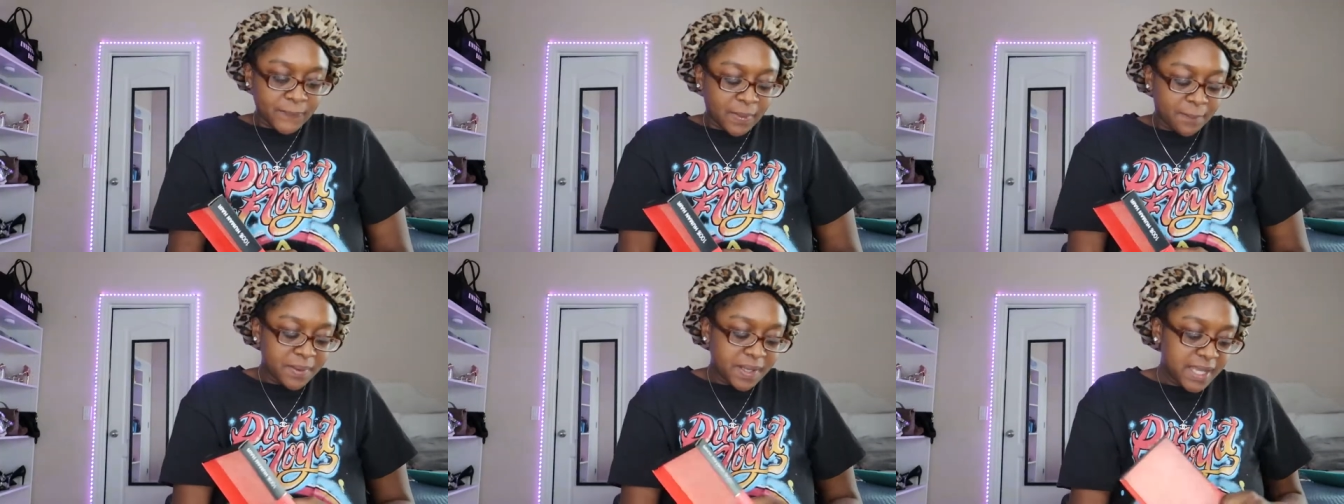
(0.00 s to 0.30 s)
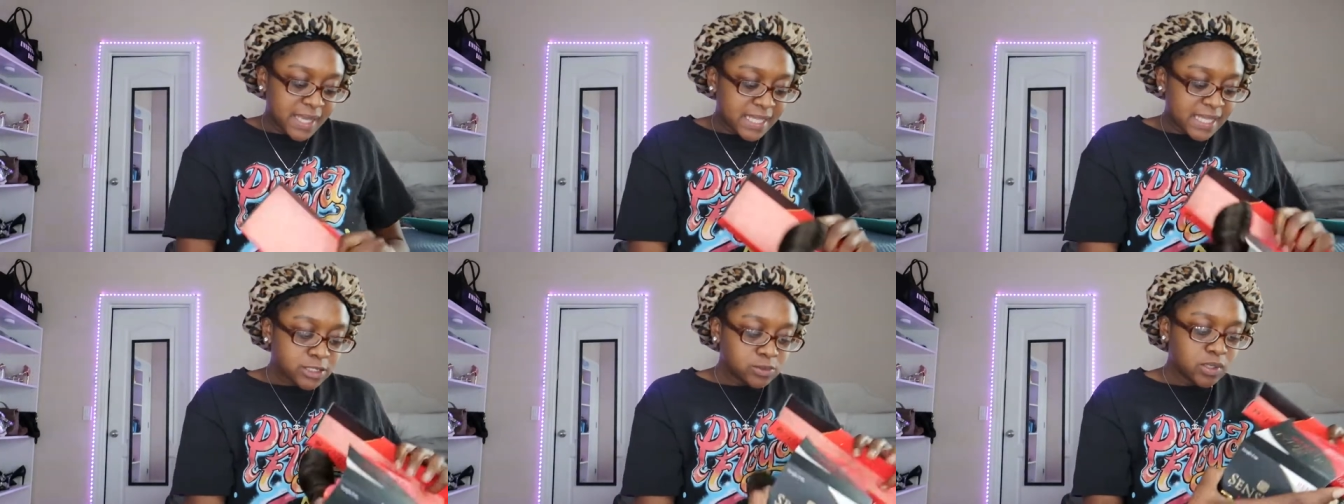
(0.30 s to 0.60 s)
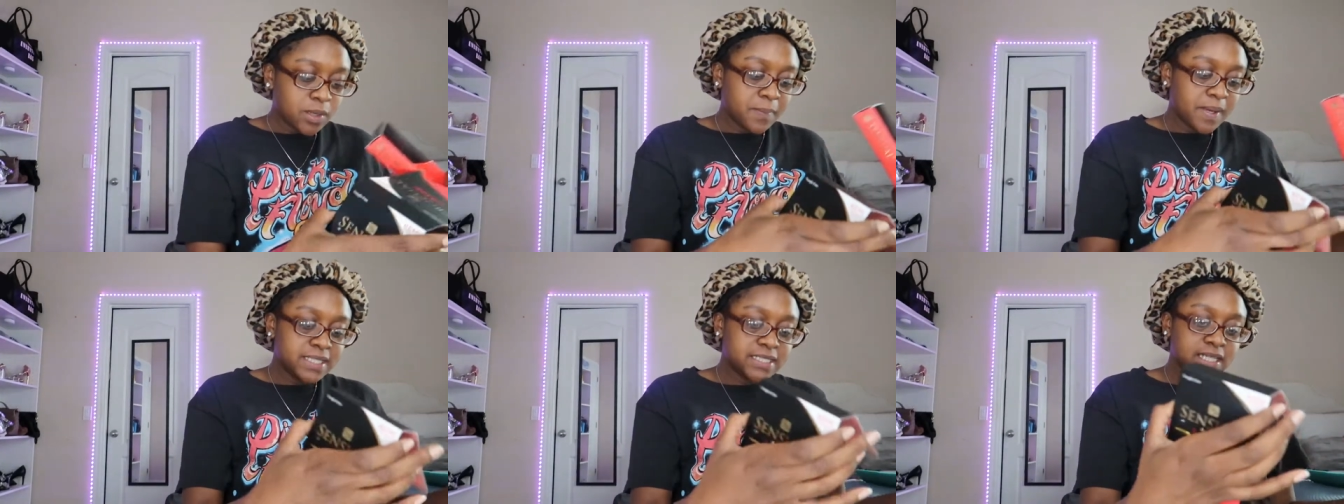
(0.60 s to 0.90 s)
But yeah, that's
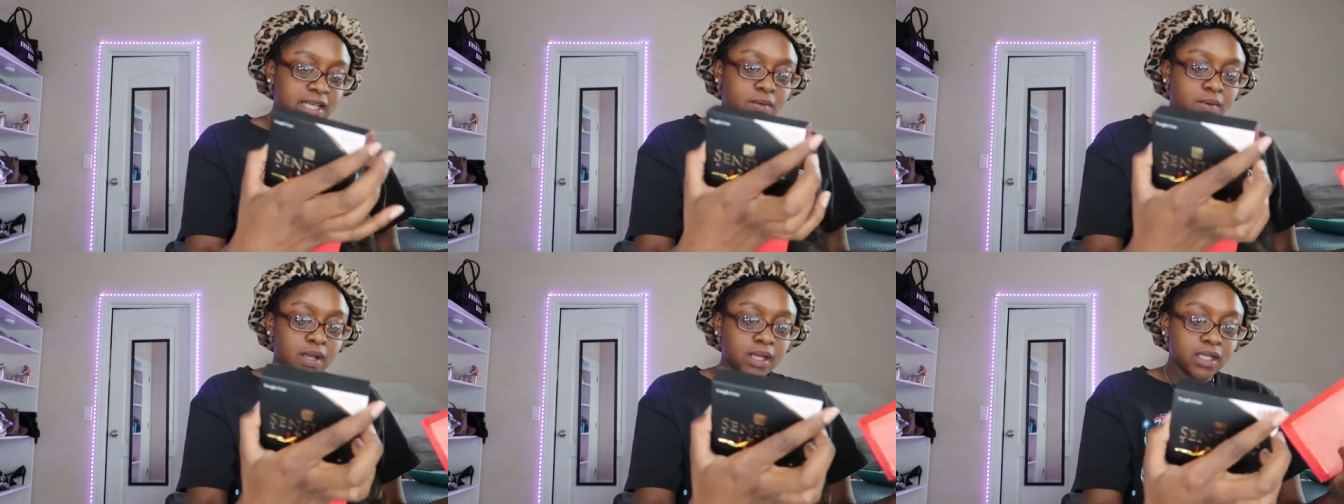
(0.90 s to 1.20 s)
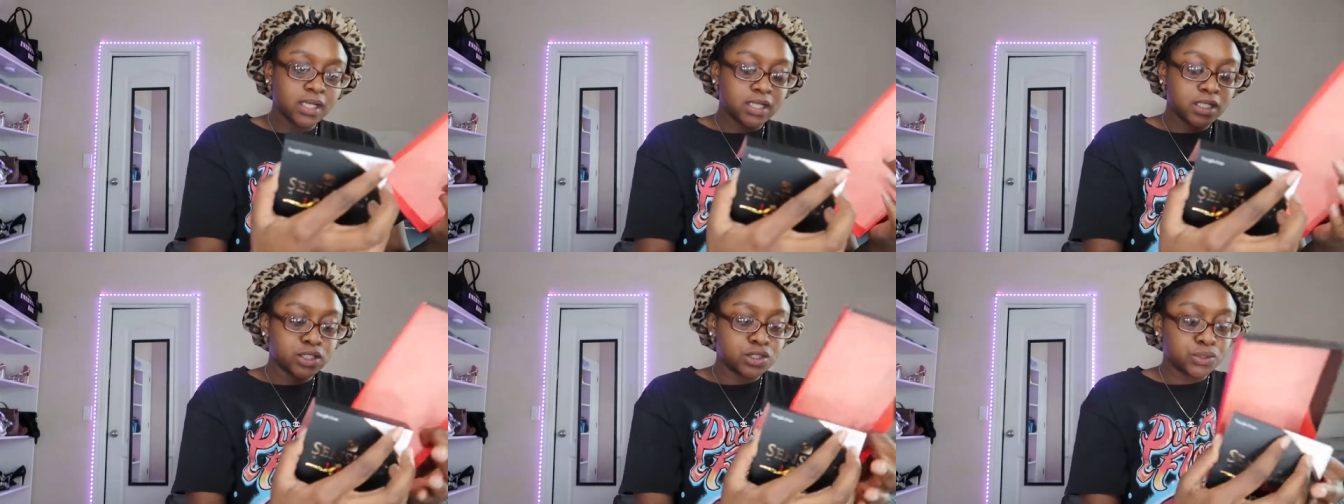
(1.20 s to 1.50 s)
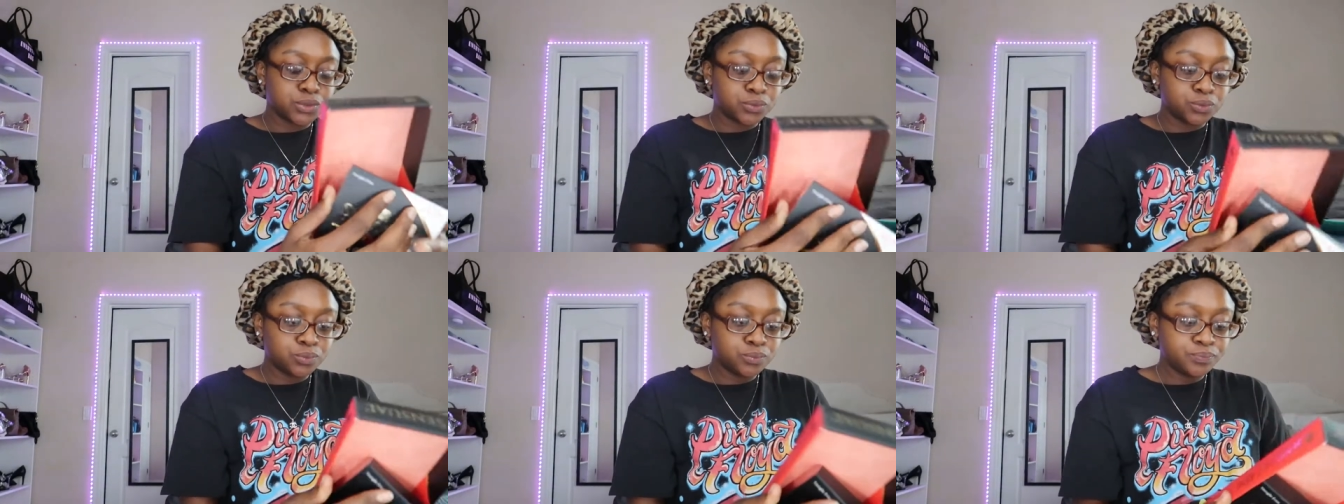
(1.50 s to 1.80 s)
what I'm about to get ready to
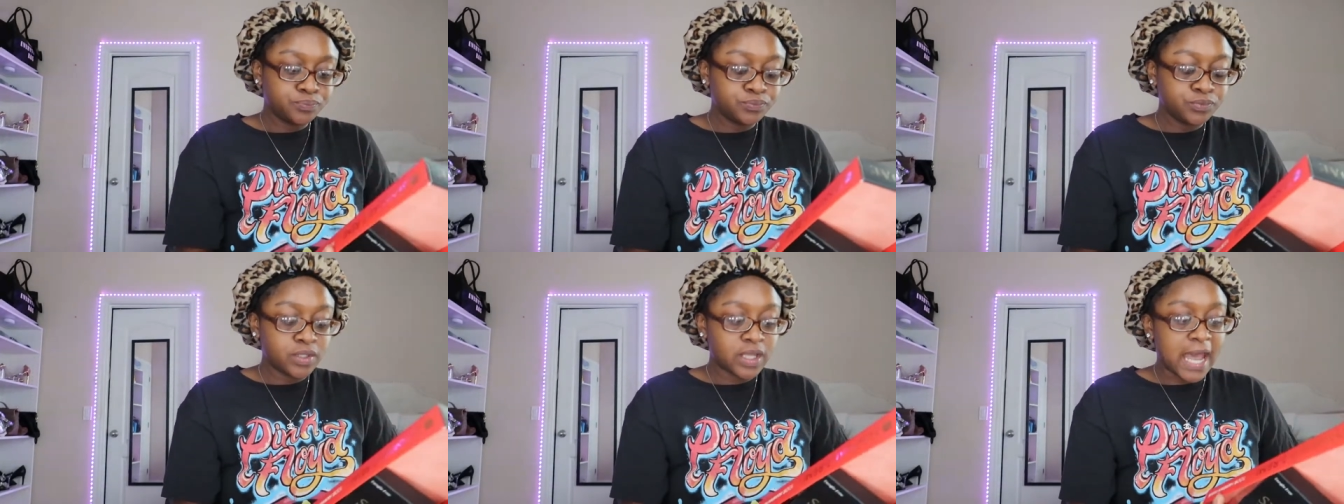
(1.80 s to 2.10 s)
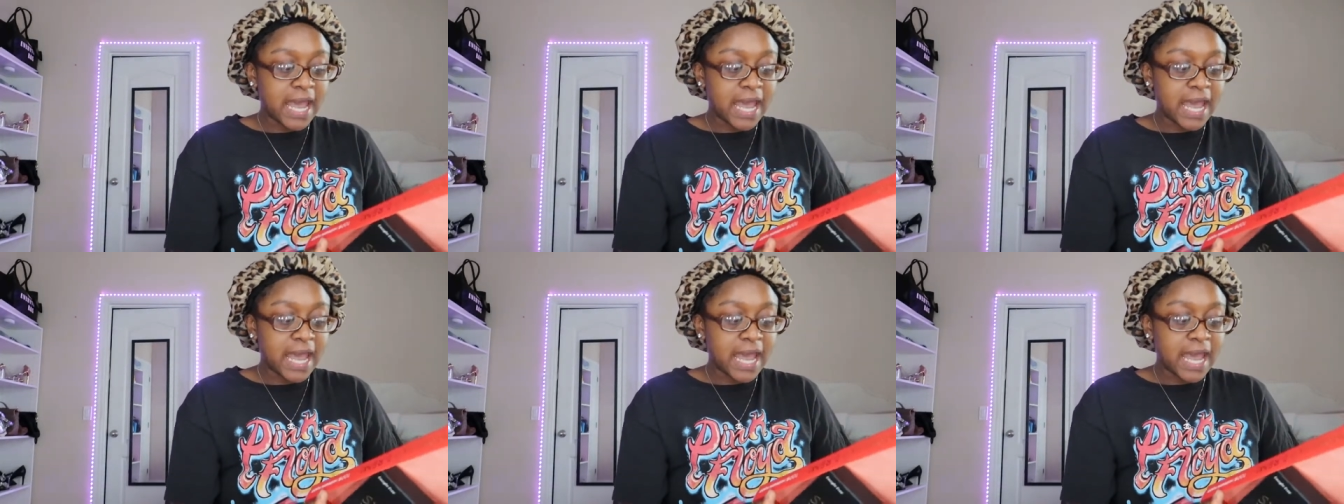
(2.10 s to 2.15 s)
do.